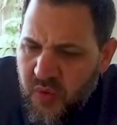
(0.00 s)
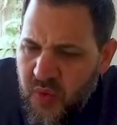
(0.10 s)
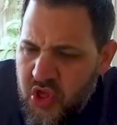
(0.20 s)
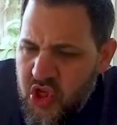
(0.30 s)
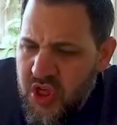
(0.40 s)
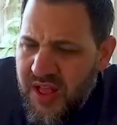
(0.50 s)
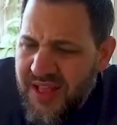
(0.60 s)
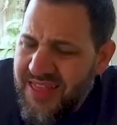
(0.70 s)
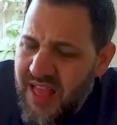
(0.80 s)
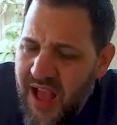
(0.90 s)
which
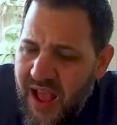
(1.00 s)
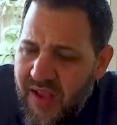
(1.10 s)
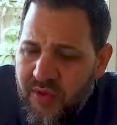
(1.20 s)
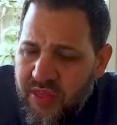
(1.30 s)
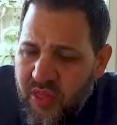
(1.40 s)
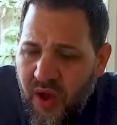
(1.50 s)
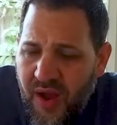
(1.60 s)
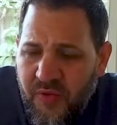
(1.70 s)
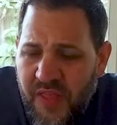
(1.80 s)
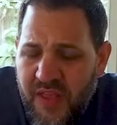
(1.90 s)
I would
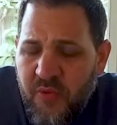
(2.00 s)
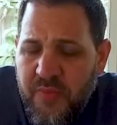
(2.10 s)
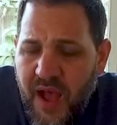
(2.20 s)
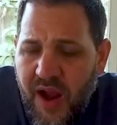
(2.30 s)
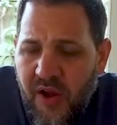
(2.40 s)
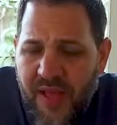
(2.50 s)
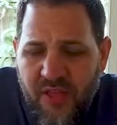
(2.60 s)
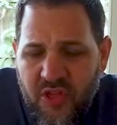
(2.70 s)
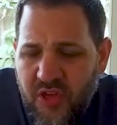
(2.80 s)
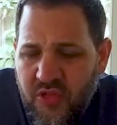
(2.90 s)
think it would be higher than
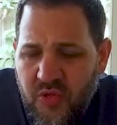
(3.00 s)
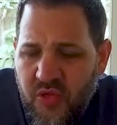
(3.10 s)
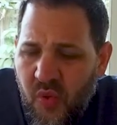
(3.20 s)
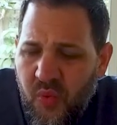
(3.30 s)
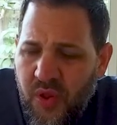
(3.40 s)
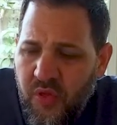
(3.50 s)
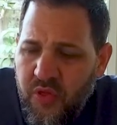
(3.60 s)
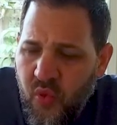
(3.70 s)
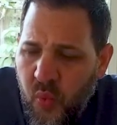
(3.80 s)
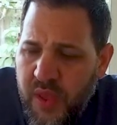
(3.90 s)
that just because there's no real
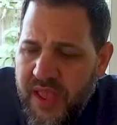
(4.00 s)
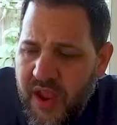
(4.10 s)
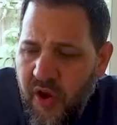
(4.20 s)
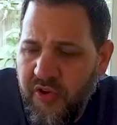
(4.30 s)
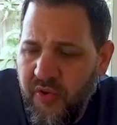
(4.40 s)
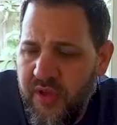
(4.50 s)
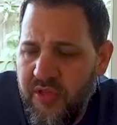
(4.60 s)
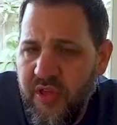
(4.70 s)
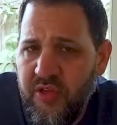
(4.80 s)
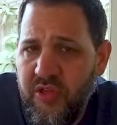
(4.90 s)
sweet
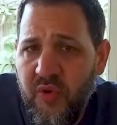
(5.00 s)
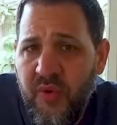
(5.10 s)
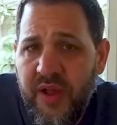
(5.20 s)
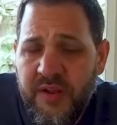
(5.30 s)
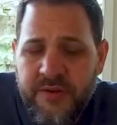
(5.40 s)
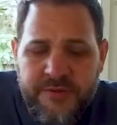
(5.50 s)
characteristics to it.